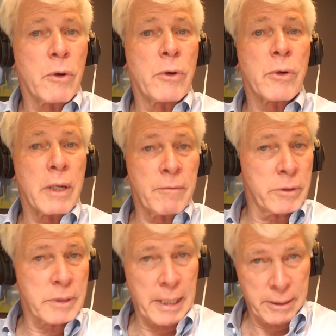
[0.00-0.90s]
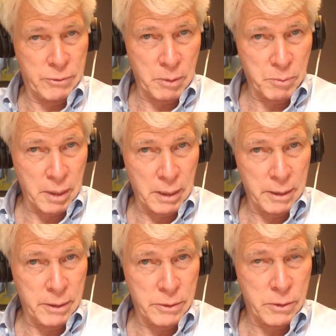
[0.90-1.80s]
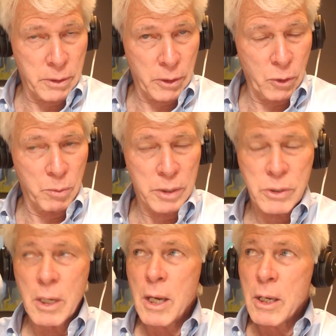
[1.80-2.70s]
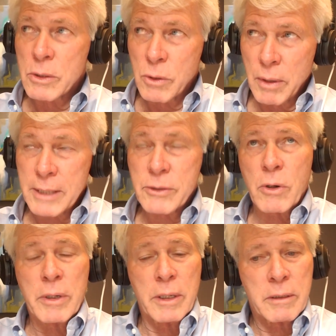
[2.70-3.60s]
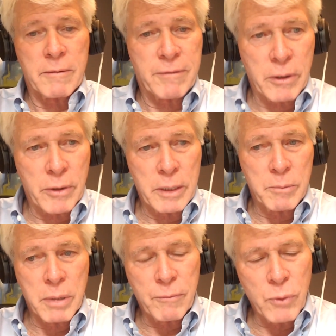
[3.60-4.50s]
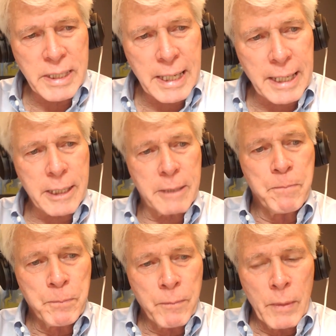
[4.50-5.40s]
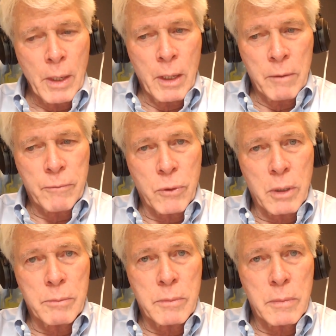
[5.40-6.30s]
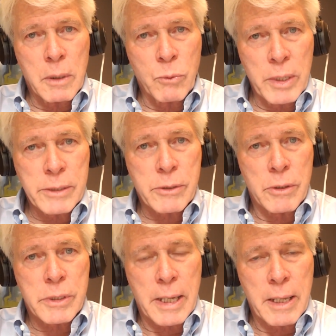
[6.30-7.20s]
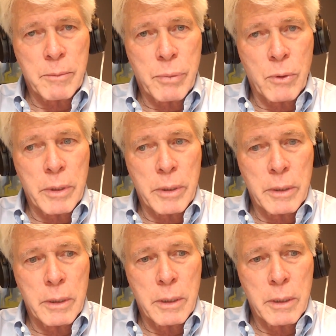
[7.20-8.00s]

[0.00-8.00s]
you can ever take something like this into humans. So that's going at the far end. But if we take it from a research standpoint,